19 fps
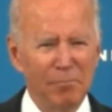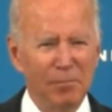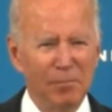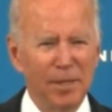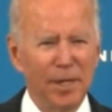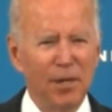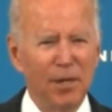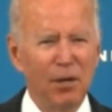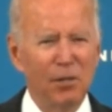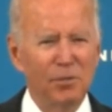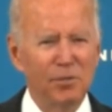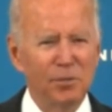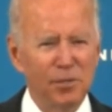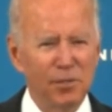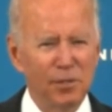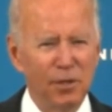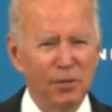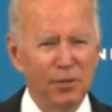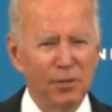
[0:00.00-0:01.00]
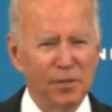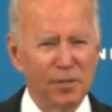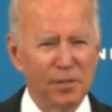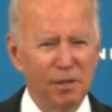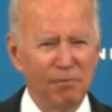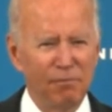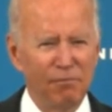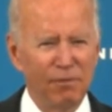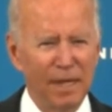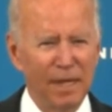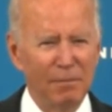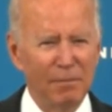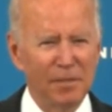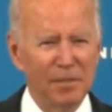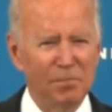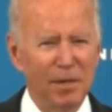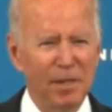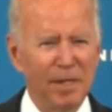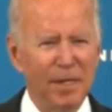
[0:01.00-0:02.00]
but I also know that some
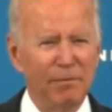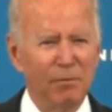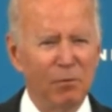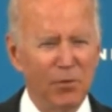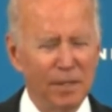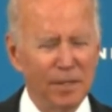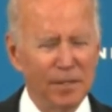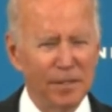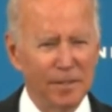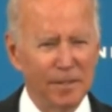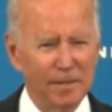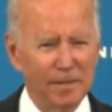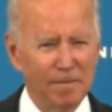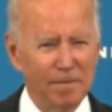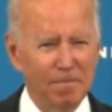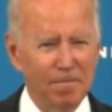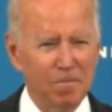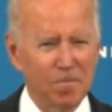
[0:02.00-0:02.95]
families might have questions.